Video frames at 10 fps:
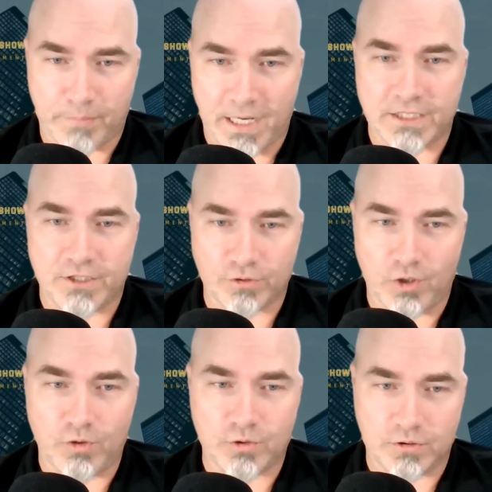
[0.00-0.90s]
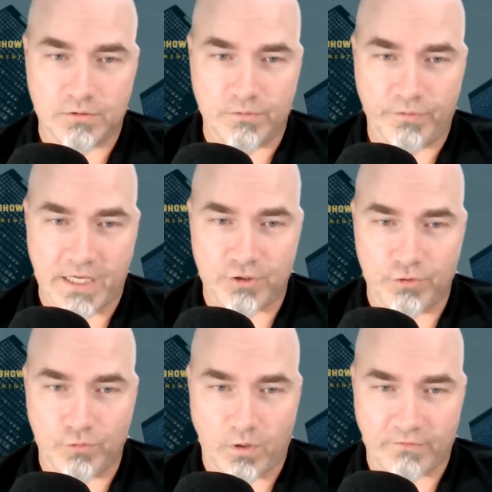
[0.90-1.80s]
by your local that
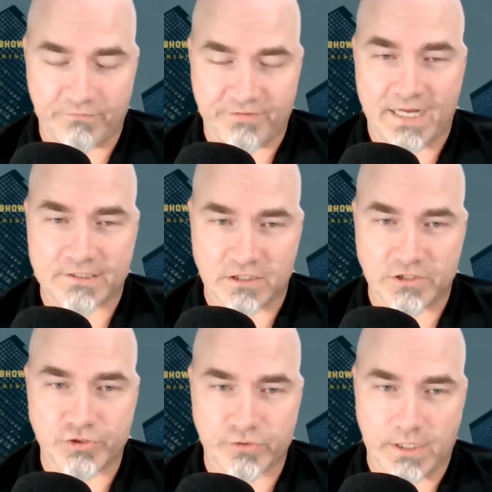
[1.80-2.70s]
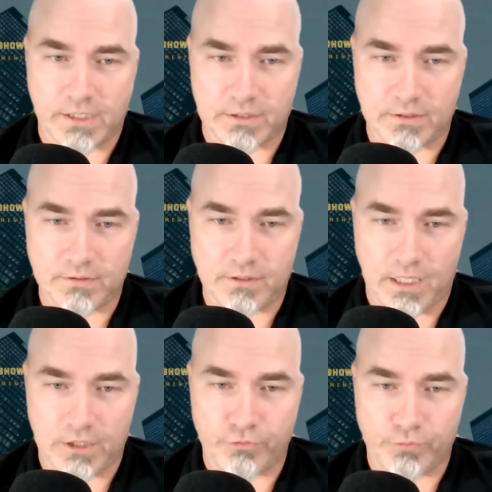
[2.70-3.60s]
you are in fact on strike,
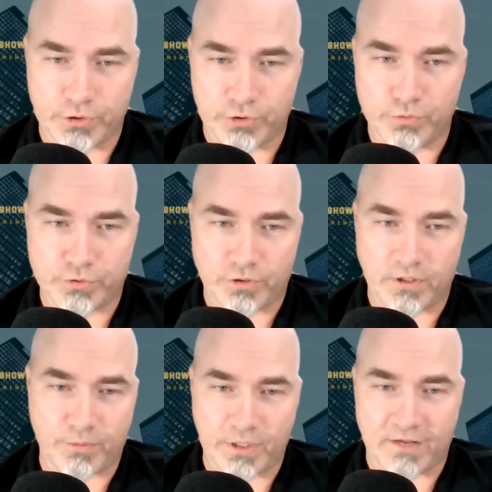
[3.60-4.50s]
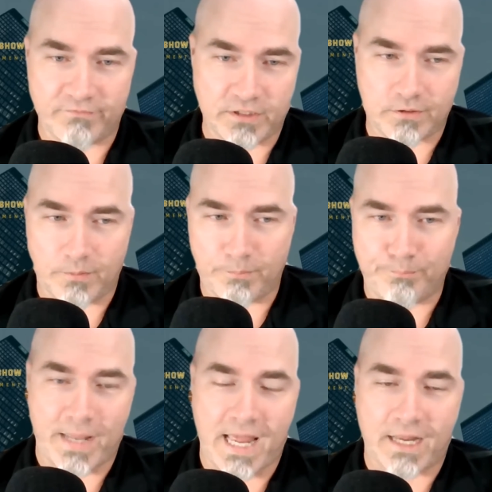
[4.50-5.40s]
and you will U-turn and bring that vehicle
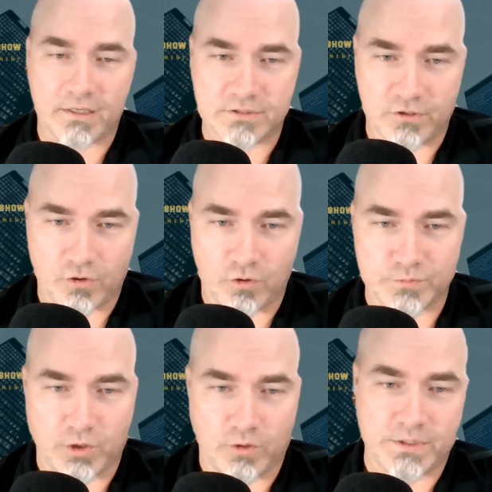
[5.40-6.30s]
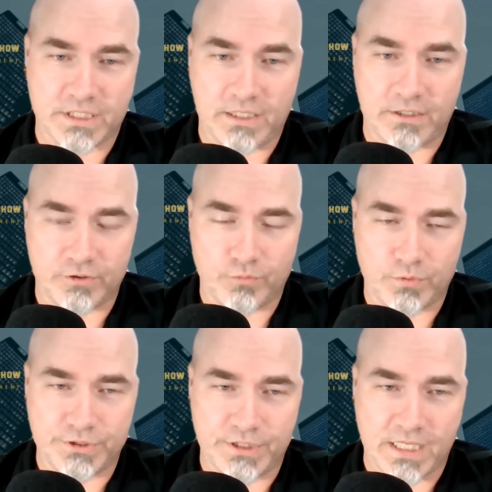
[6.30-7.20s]
back to your home domicile. You
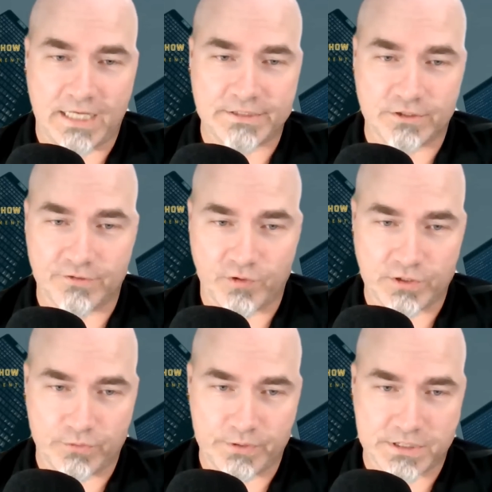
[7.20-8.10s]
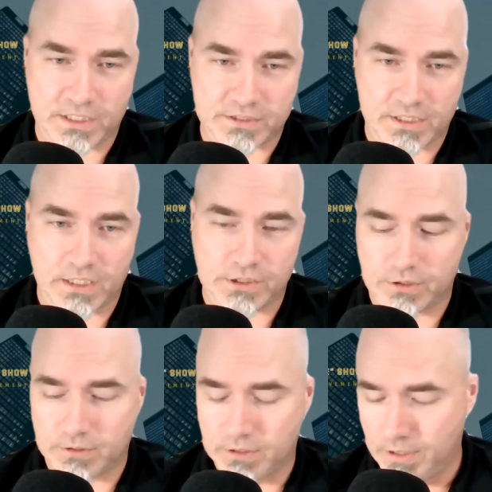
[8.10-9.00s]
will not deliver it to its
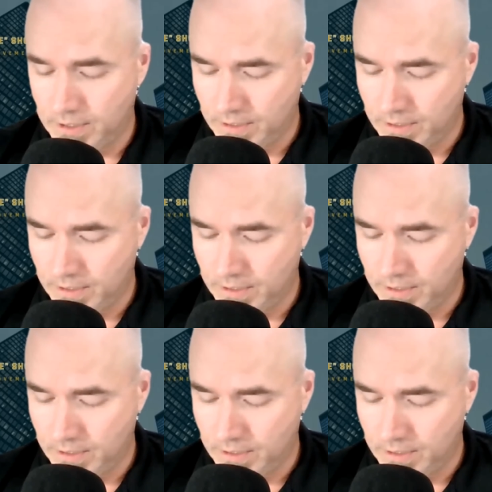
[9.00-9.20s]
destination.